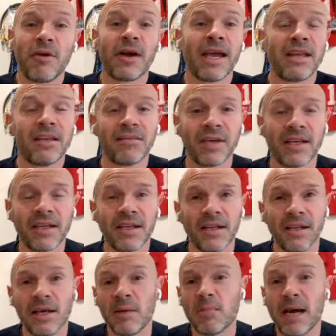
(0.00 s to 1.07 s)
the wrong end of it,
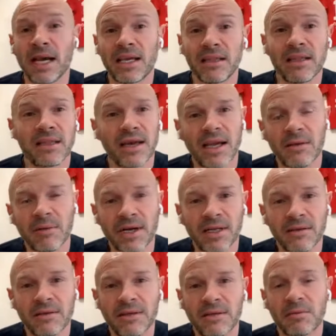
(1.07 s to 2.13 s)
back in the day
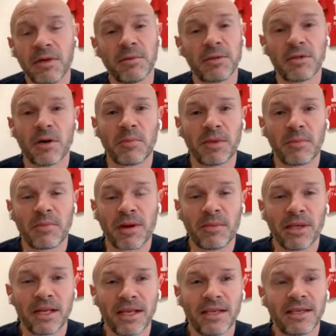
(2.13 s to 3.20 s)
when we were top of the
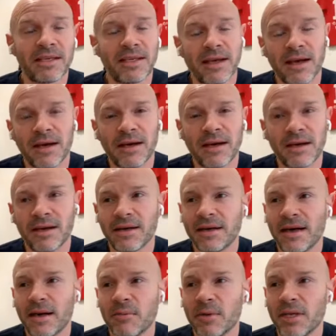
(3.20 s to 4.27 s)
Premier League
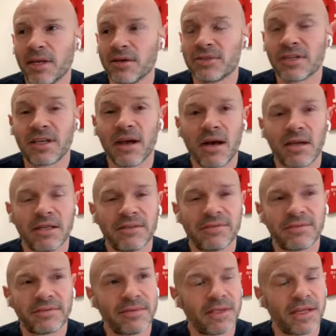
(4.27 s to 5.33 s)
and we lost to
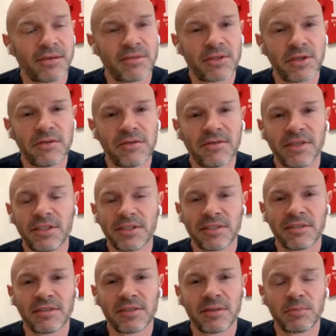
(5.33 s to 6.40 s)
Cardiff, two
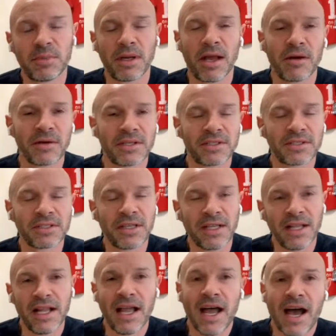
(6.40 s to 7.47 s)
divisions below us.
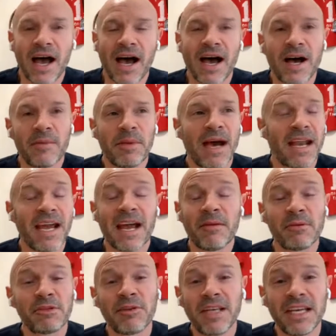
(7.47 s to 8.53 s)
And
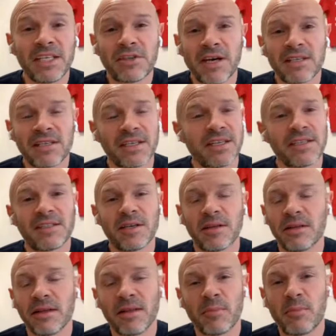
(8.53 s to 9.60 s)
it was really interesting because
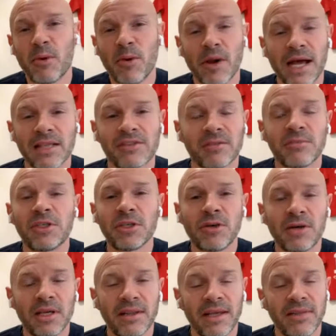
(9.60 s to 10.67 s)
the poor lads from
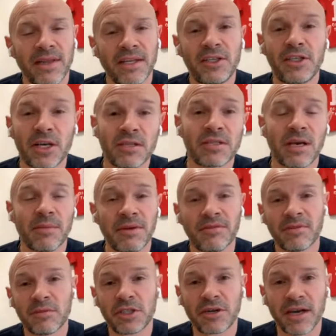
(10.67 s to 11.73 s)
Chorley, they'd just come in
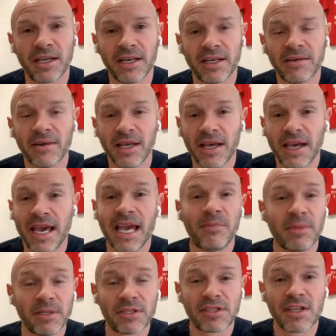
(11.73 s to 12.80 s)
from training. It
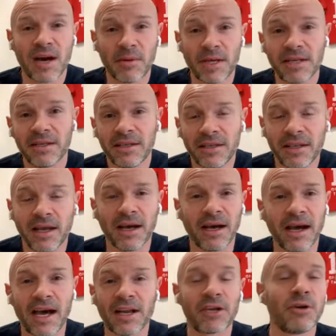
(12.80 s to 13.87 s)
had been snowing,
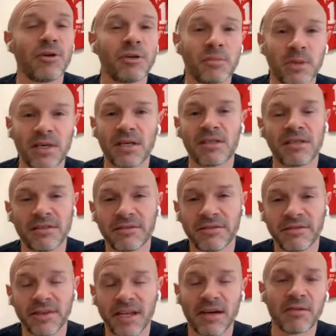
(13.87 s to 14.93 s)
and of course, because of
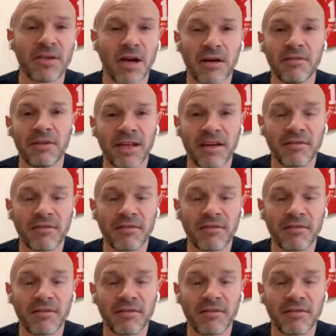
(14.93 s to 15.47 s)
COVID and